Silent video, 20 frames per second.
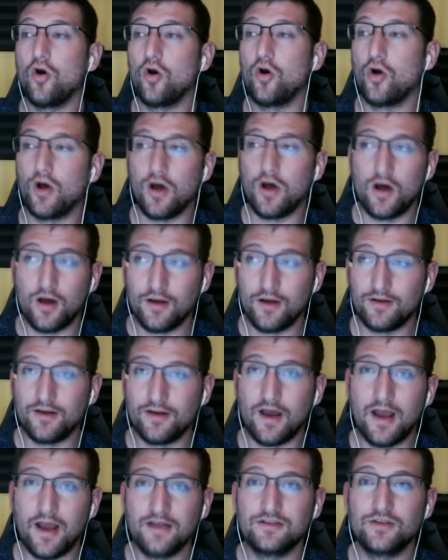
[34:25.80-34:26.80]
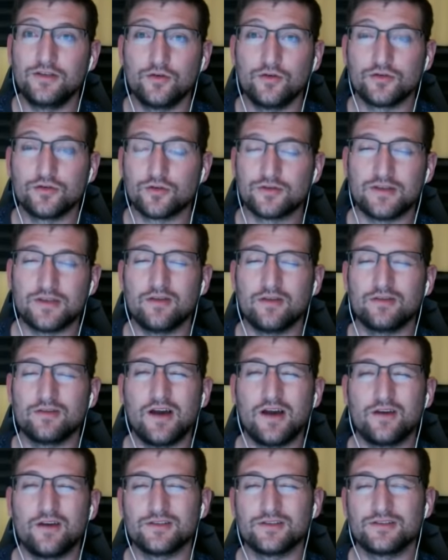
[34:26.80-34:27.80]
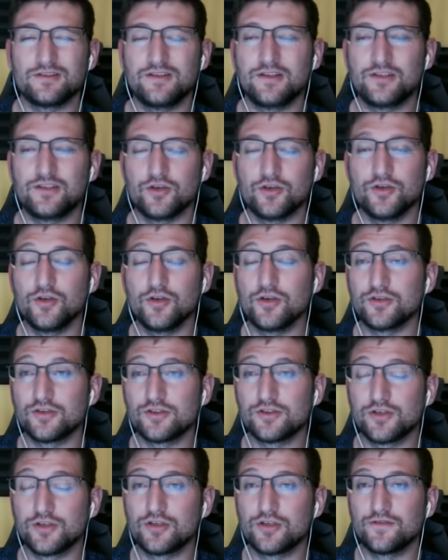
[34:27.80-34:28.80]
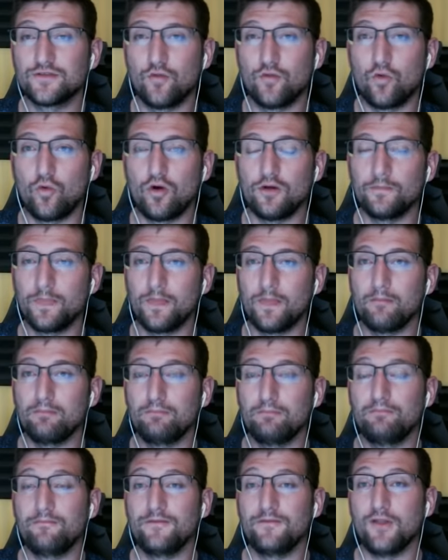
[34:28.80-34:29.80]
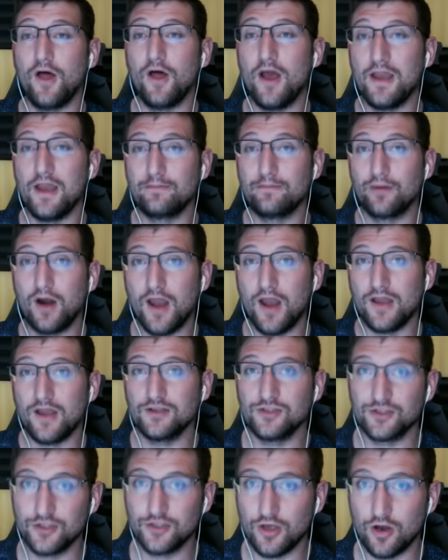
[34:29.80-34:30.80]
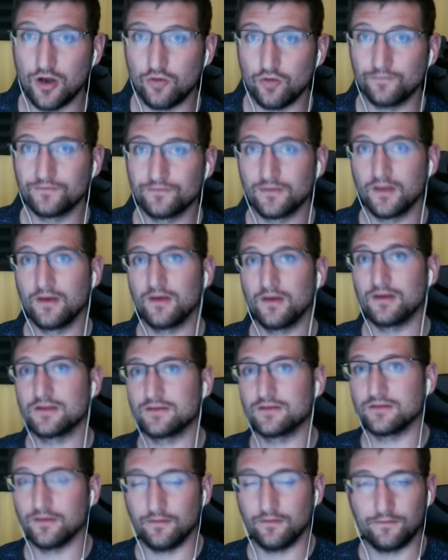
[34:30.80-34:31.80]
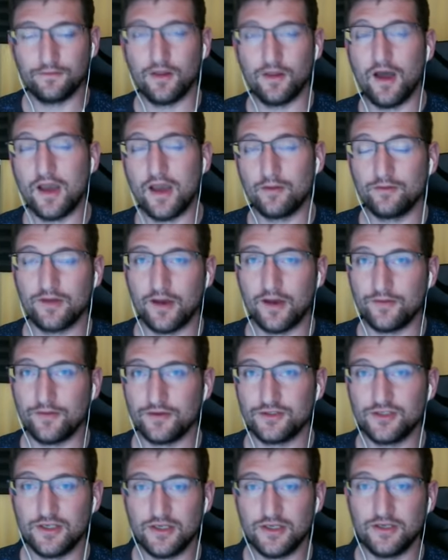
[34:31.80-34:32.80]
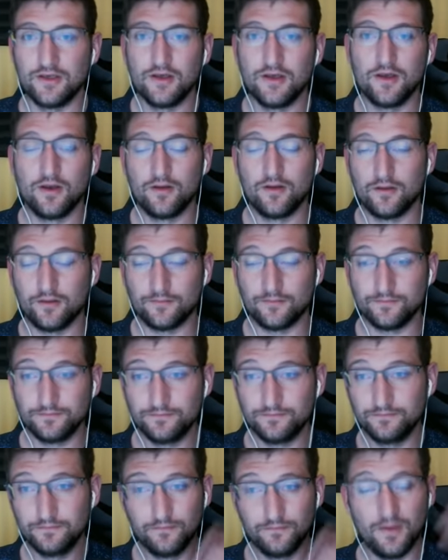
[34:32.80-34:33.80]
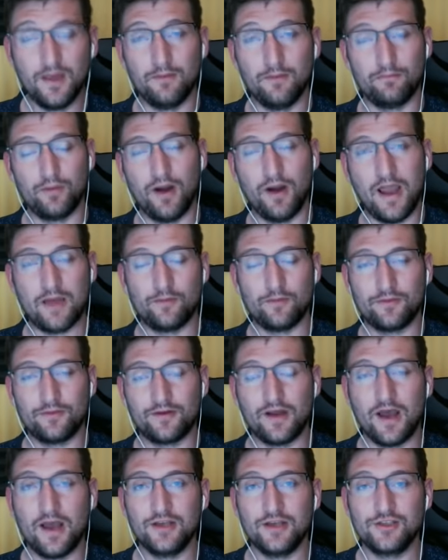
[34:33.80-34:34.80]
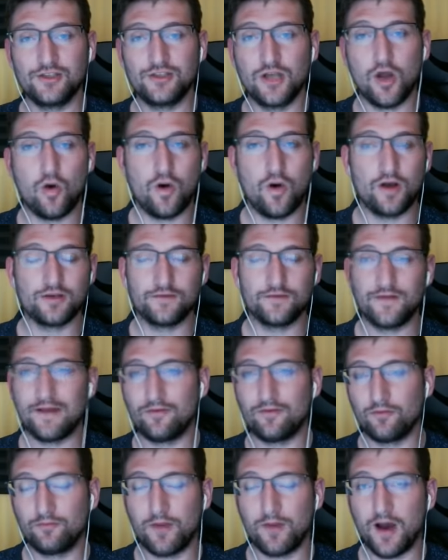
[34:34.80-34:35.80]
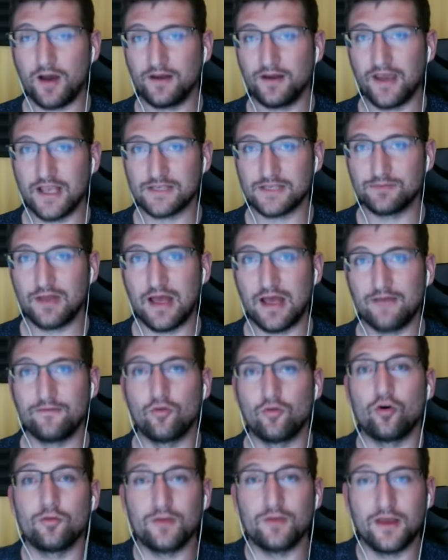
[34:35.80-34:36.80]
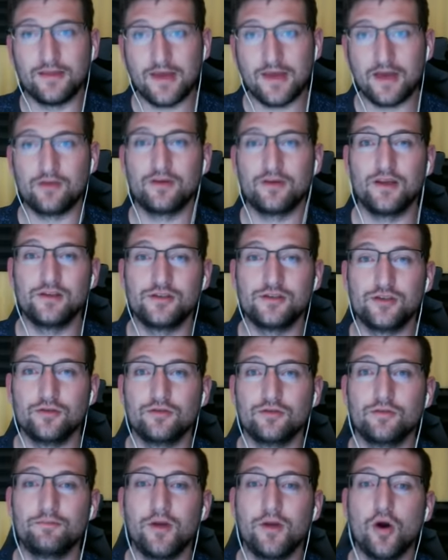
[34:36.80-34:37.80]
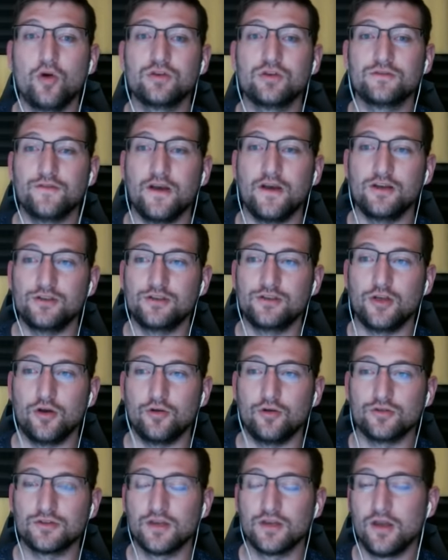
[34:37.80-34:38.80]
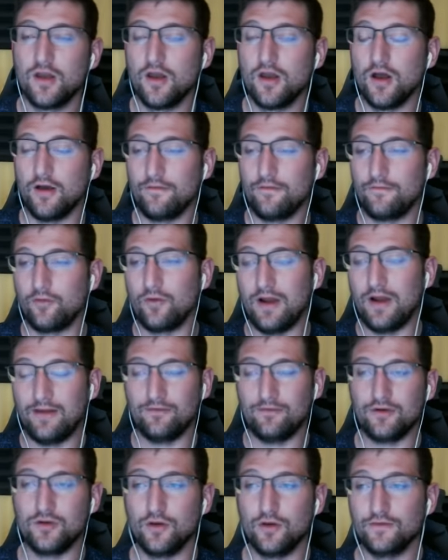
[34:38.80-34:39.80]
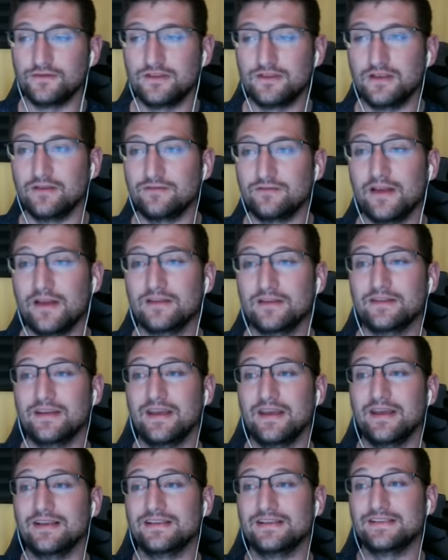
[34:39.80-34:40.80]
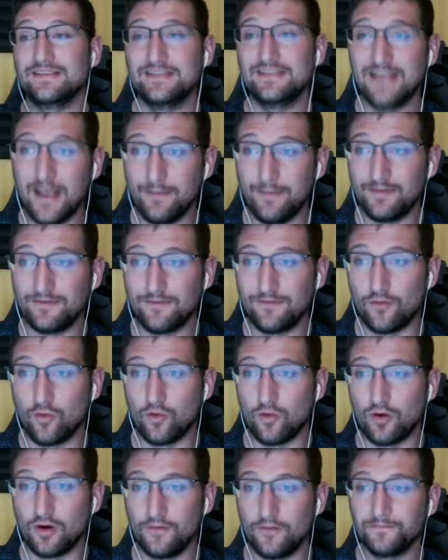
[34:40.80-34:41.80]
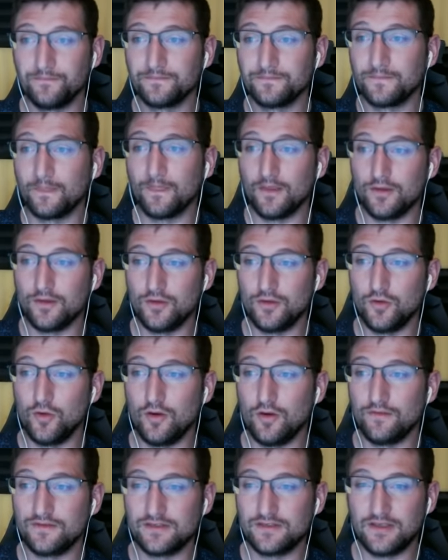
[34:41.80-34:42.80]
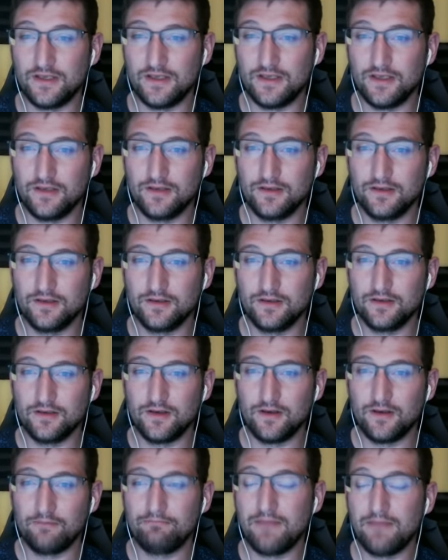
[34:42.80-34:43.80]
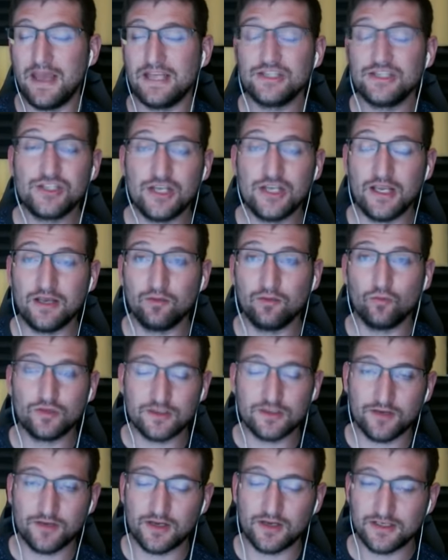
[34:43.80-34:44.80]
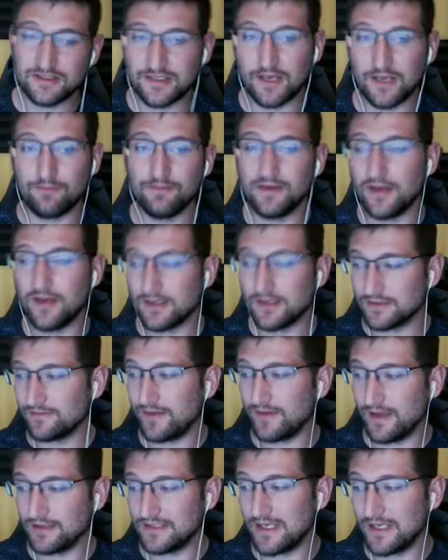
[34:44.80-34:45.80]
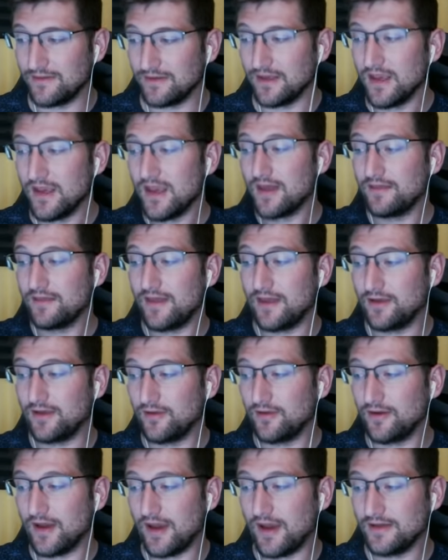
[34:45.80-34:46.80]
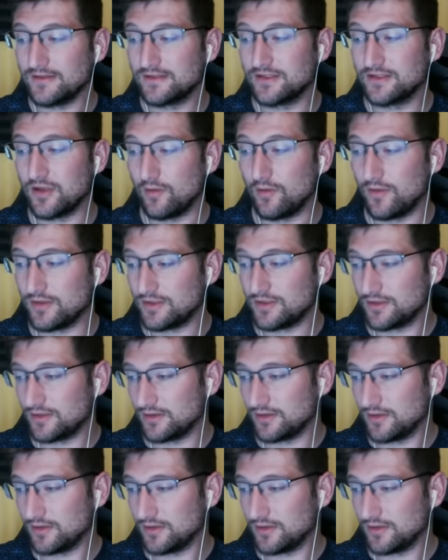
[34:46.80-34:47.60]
on iTunes or SoundCloud or Stitcher, you can search for Flying Brian Show, you know, flying without the G, Brian with an I show on your favorite podcast platform, and that'll get you the post fight shows uh, for every UFC event except for UFC Beijing, which I'm going to skip because of Thanksgiving. Thank you guys so much